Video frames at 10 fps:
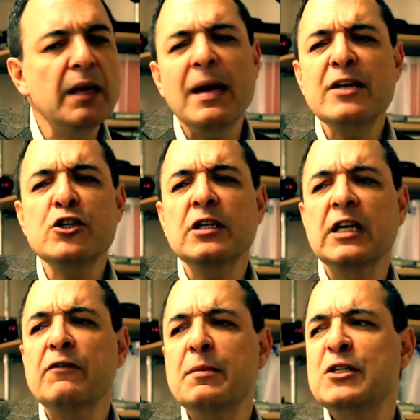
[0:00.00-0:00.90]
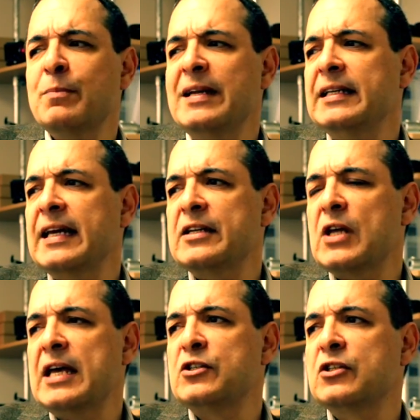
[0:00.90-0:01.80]
Imagine government spending
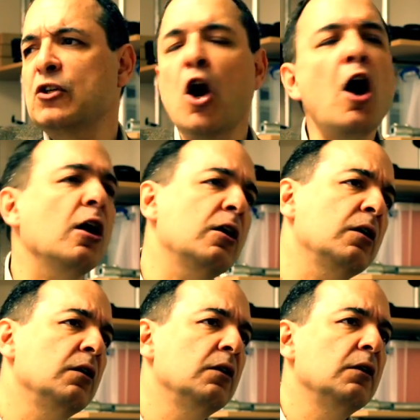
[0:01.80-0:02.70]
as caulk